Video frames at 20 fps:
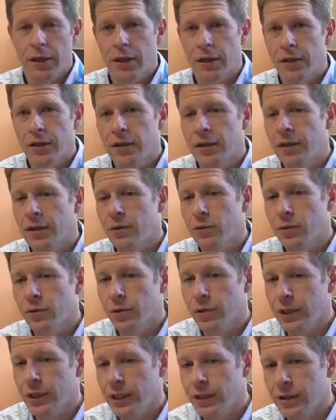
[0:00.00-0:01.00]
And
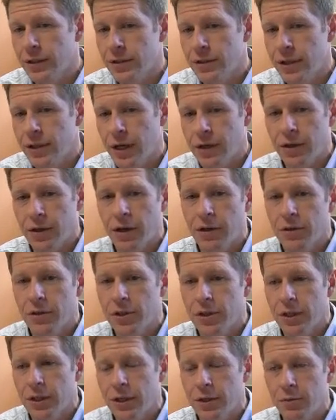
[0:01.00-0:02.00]
we're looking at this
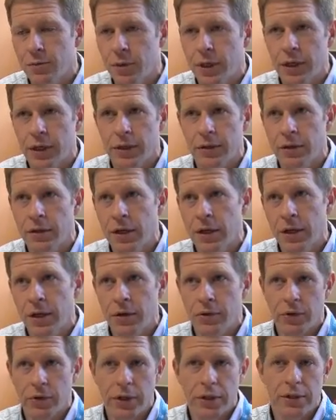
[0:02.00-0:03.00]
technology as being
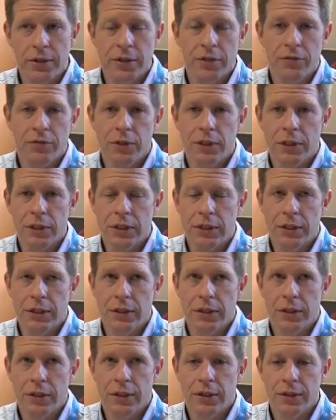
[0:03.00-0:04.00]

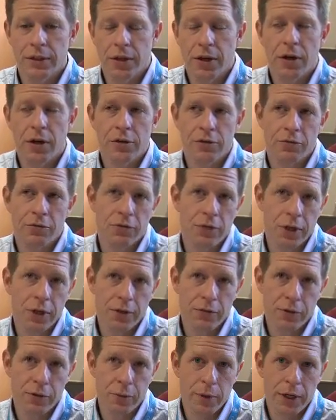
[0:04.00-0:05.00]
relatively
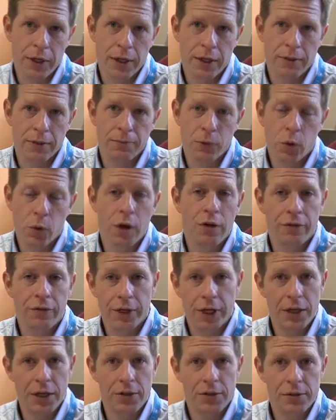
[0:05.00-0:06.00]
cost-free from a
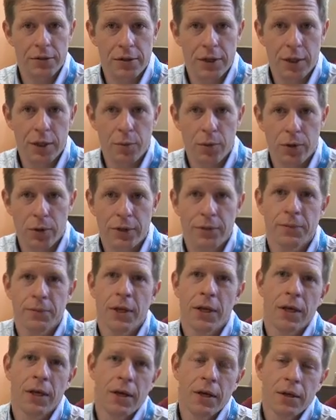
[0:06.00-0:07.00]
qualification standpoint.
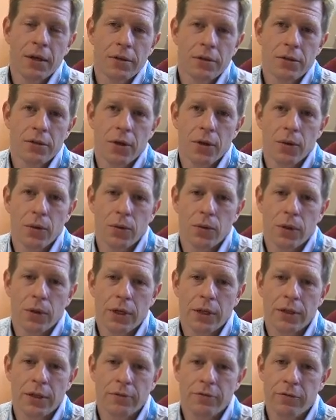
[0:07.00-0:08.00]

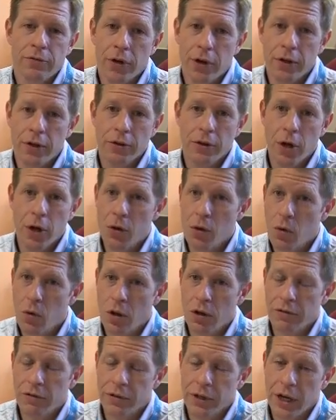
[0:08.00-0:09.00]
So very low
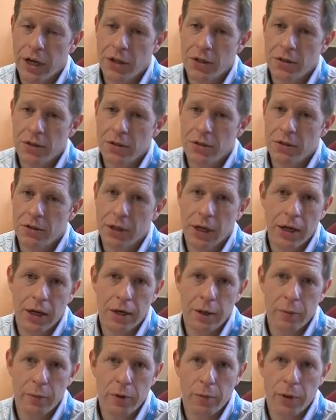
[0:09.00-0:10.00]
qualification to get
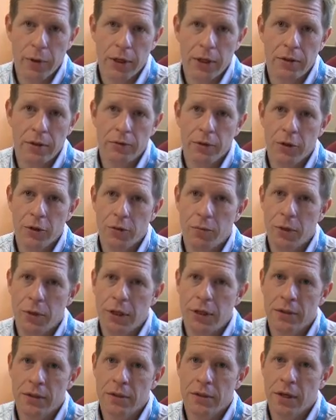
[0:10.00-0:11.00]
it implemented, which
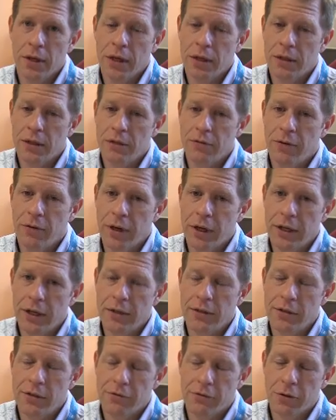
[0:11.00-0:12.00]
means that it's very
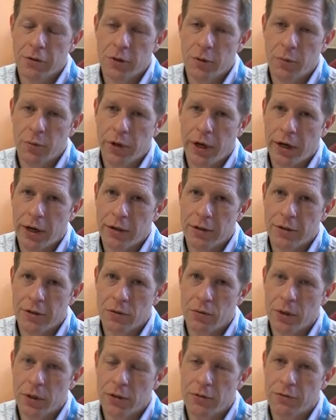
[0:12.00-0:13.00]
easy for a supplier to
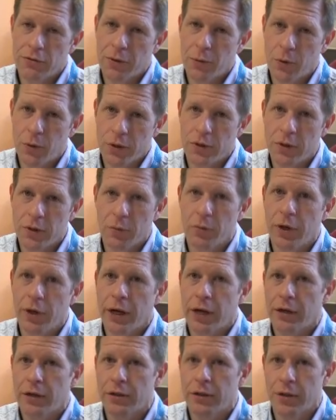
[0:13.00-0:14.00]
switch from one
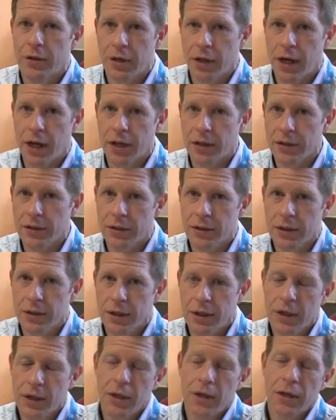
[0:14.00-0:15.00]
supplier to the next.
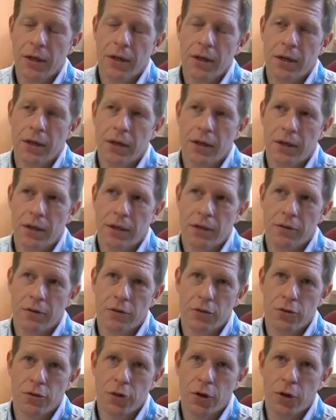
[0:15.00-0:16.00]

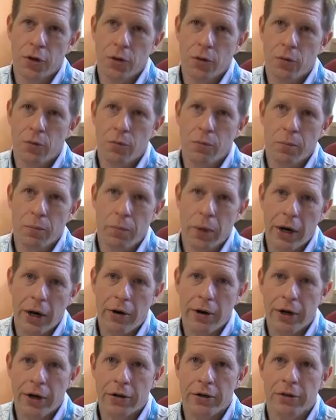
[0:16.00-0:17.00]
There's no
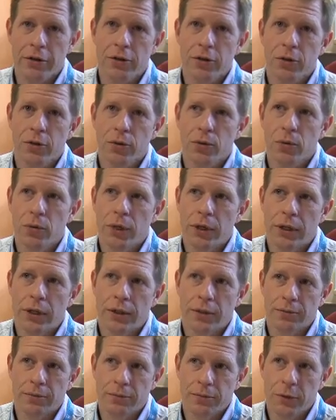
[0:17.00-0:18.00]
barrier
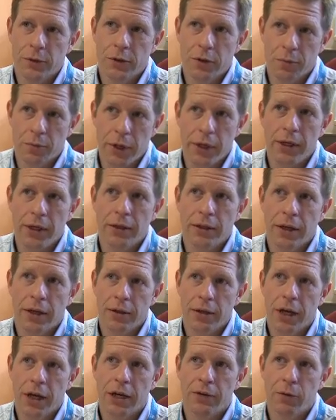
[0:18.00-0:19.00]
to making
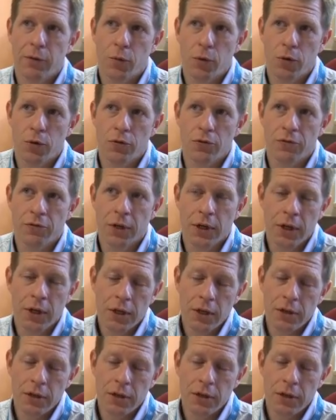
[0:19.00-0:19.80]
that kind of a move.